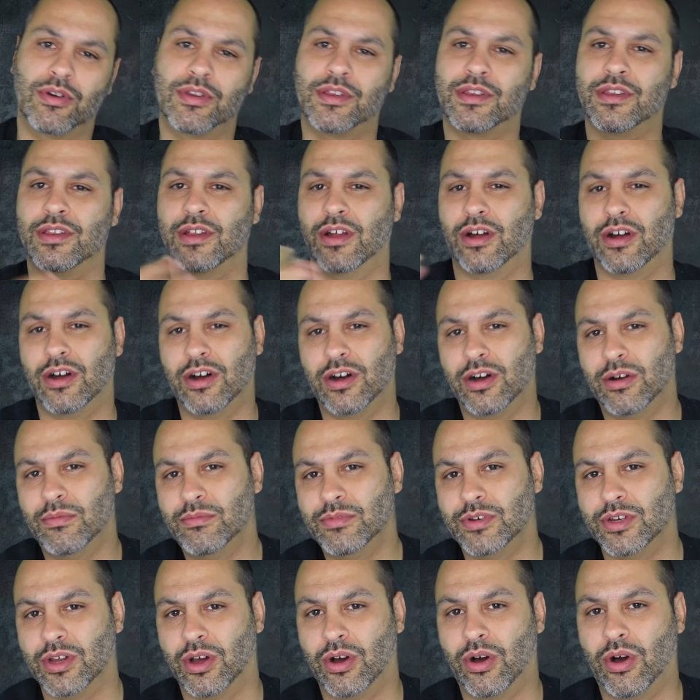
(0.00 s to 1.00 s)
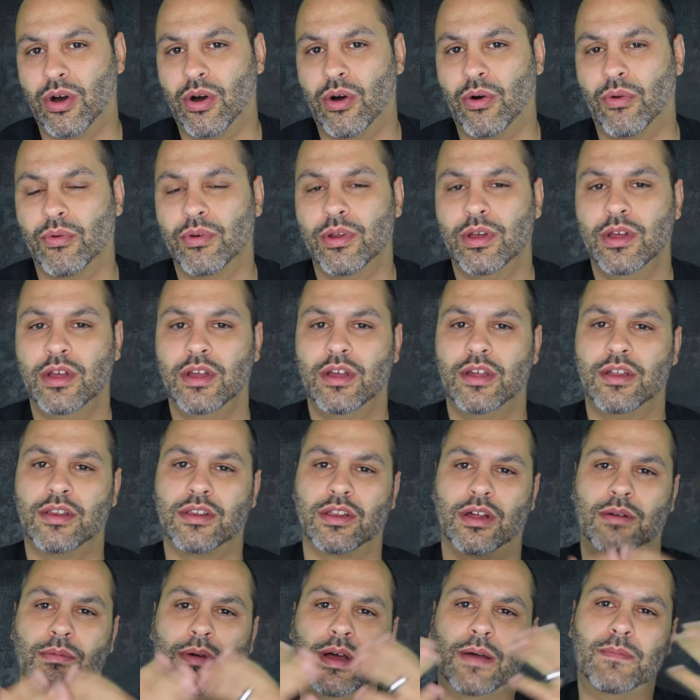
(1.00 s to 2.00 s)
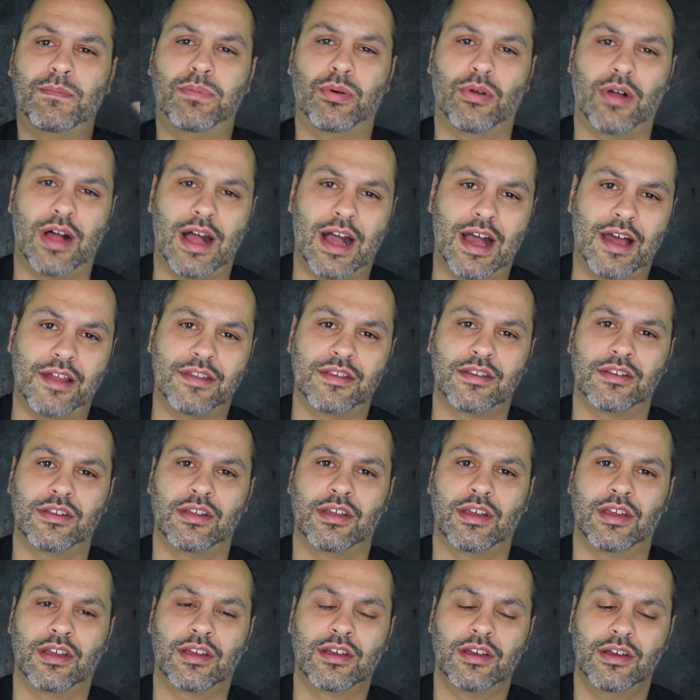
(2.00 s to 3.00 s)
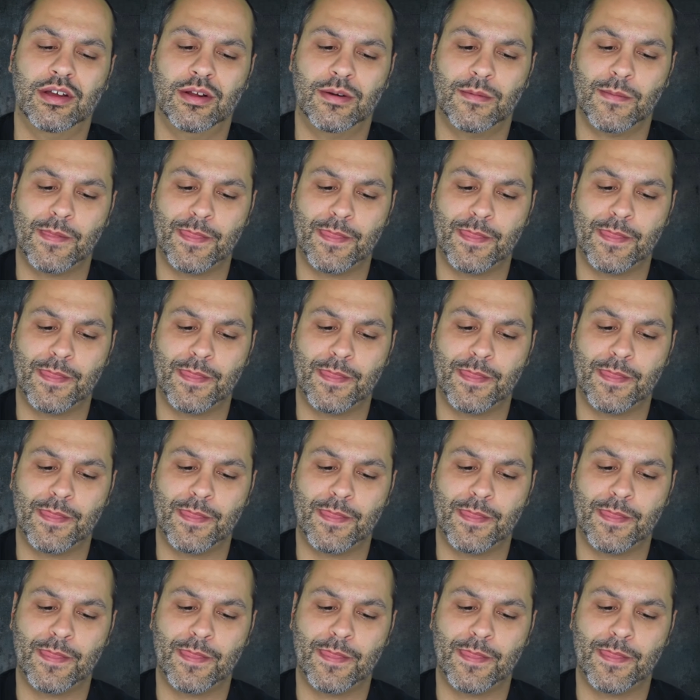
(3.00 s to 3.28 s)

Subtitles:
some don't, some have plastic,